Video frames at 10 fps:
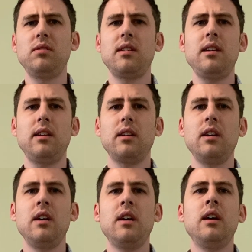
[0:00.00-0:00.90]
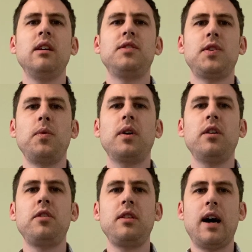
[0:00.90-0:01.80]
I think. So we're
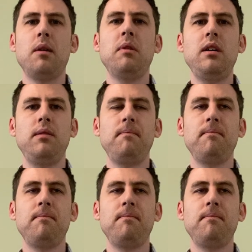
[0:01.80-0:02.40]
going to do the Alma,